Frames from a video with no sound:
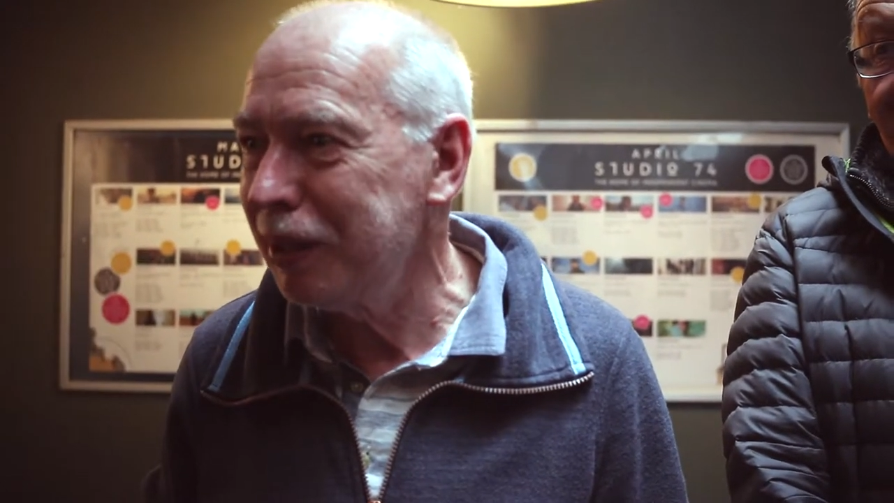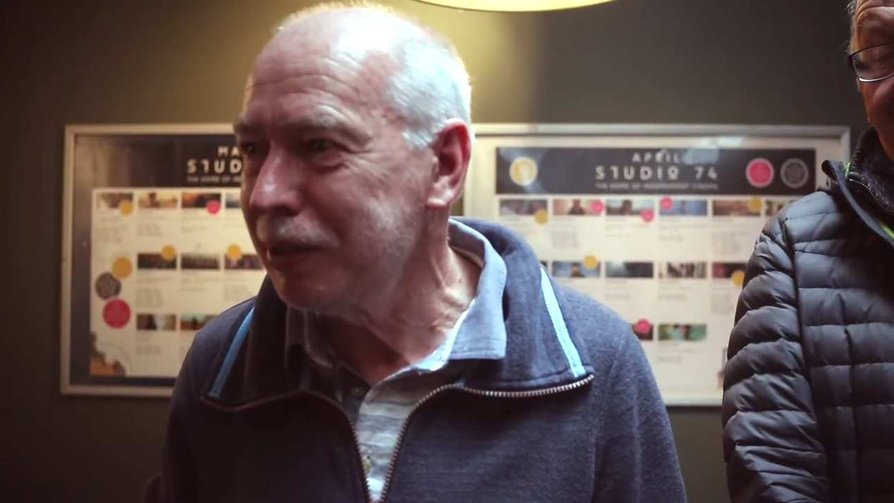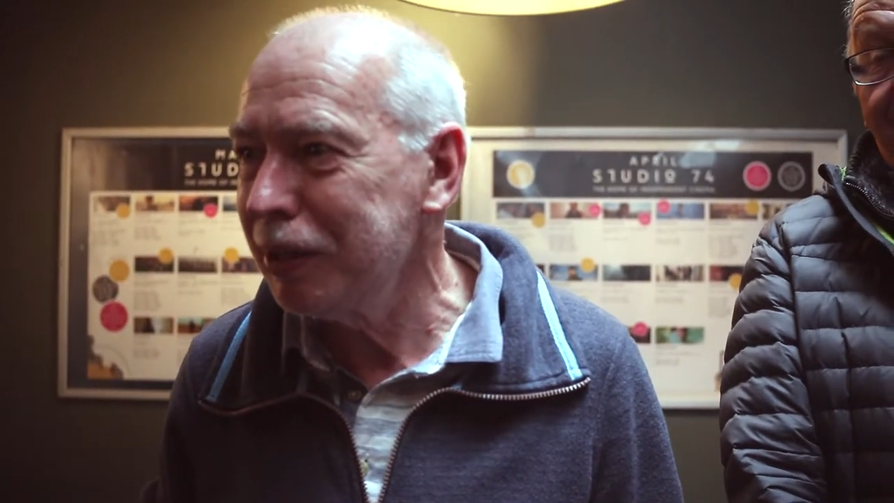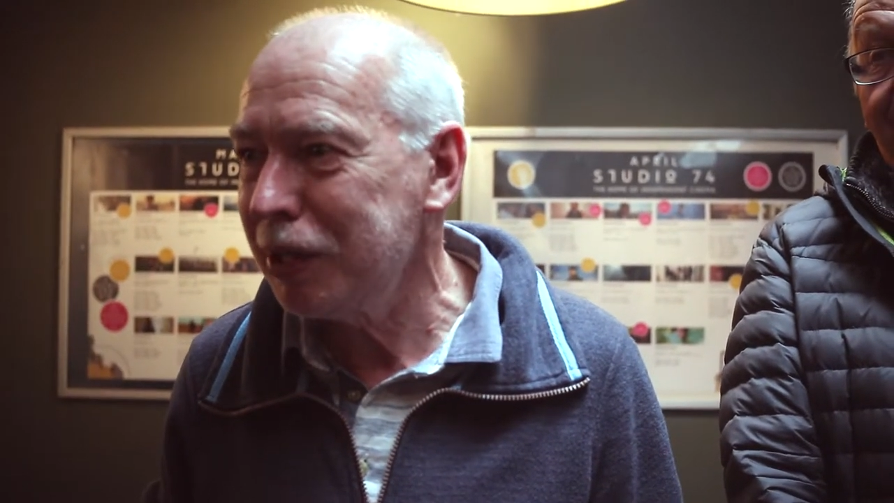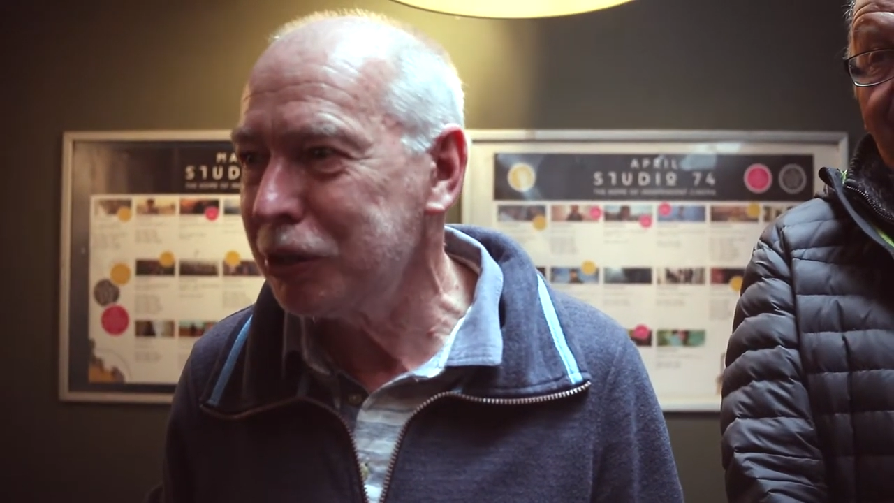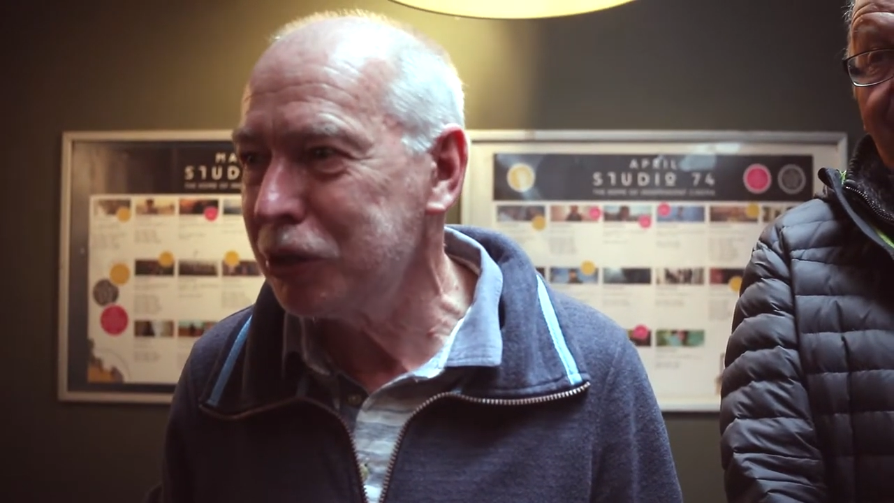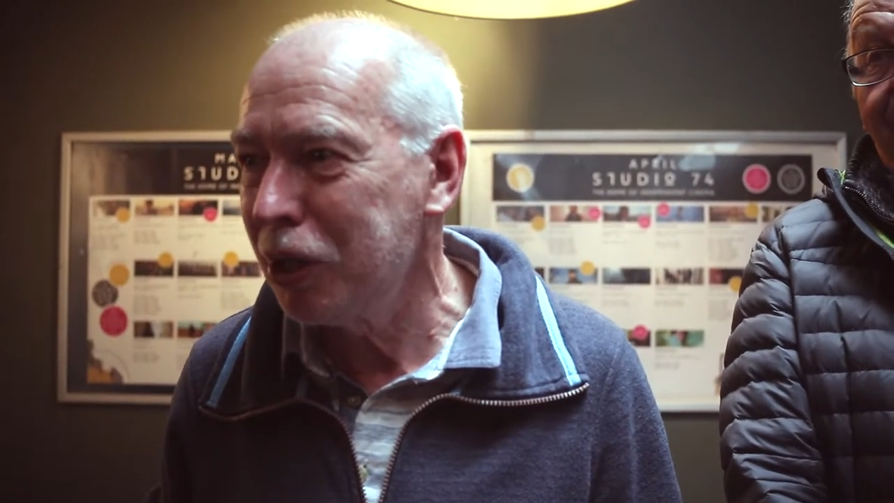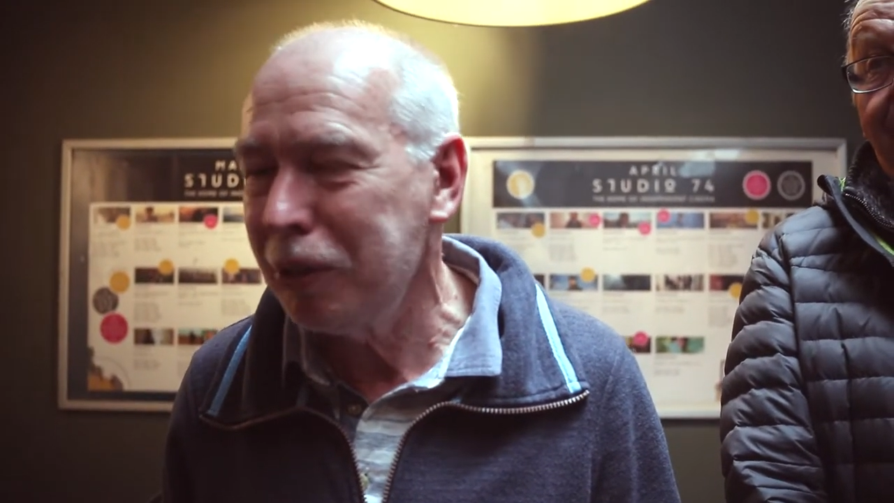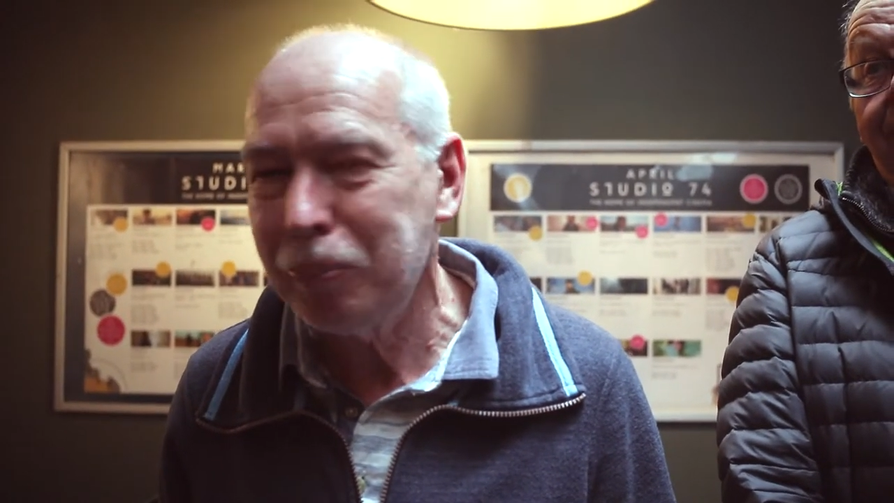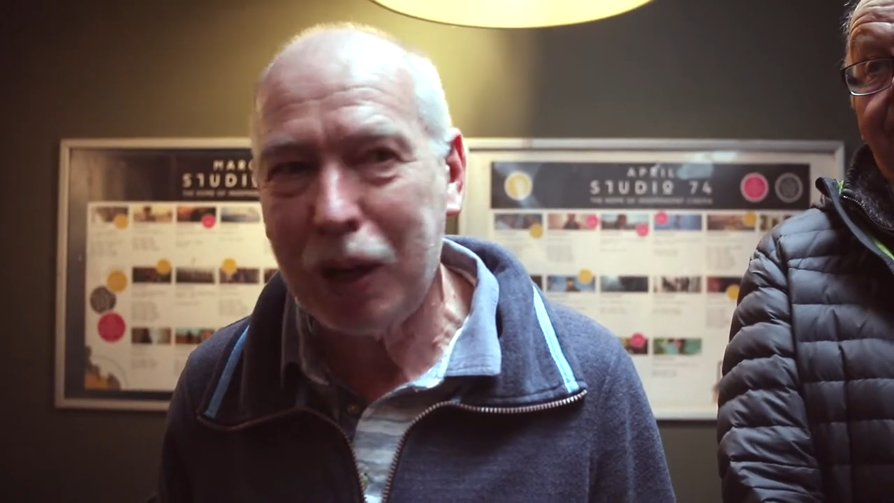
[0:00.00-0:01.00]
And next
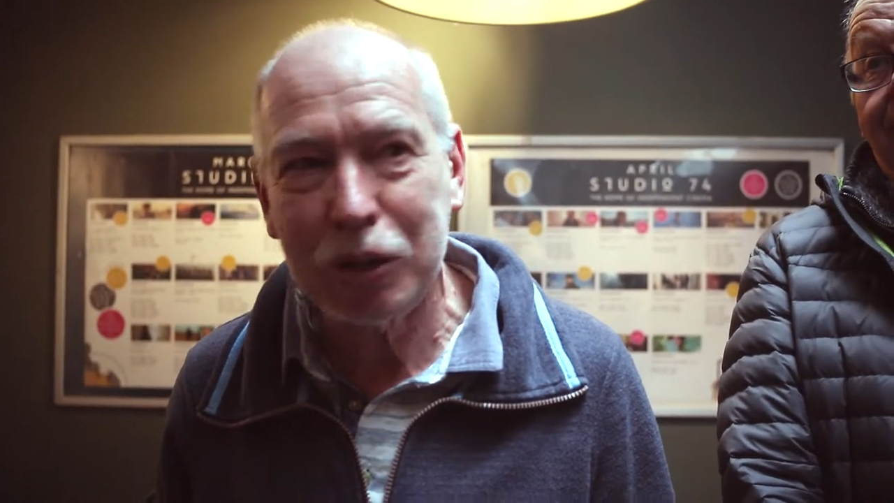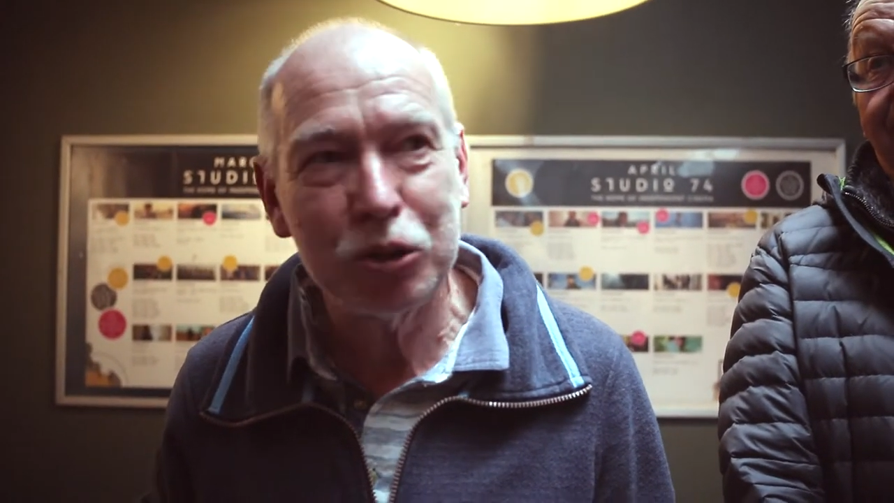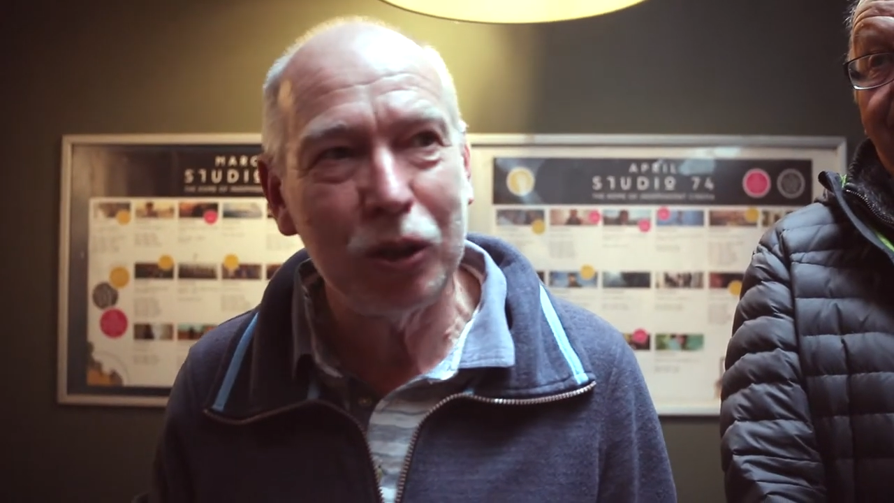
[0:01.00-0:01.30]
time, perhaps